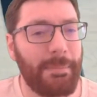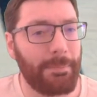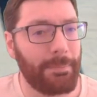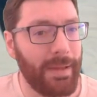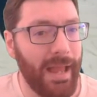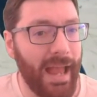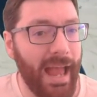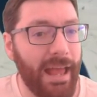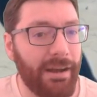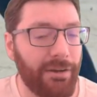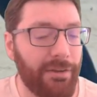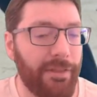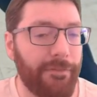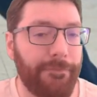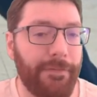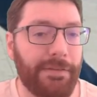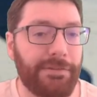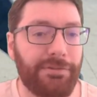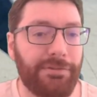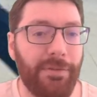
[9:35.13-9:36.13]
matter
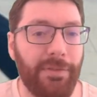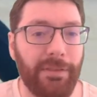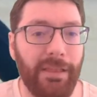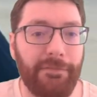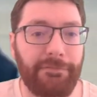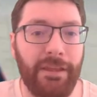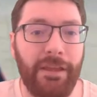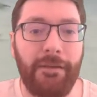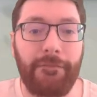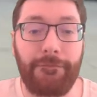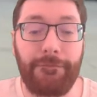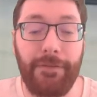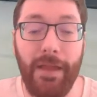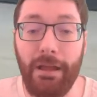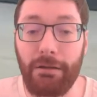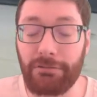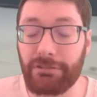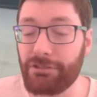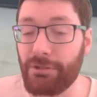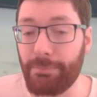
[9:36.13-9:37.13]
that fencer on the left
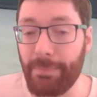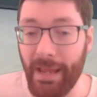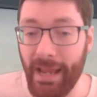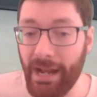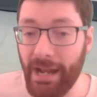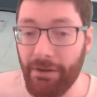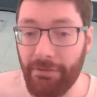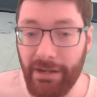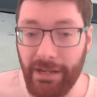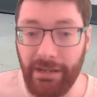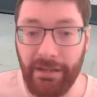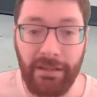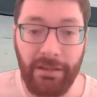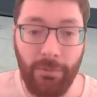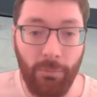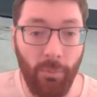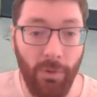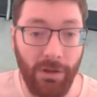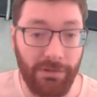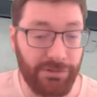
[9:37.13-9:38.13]
failed to parry
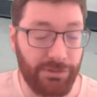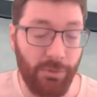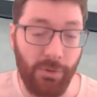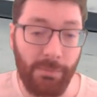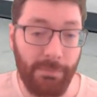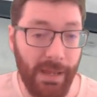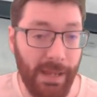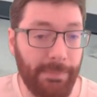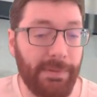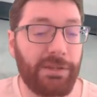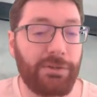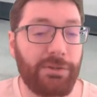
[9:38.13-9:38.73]
once or maybe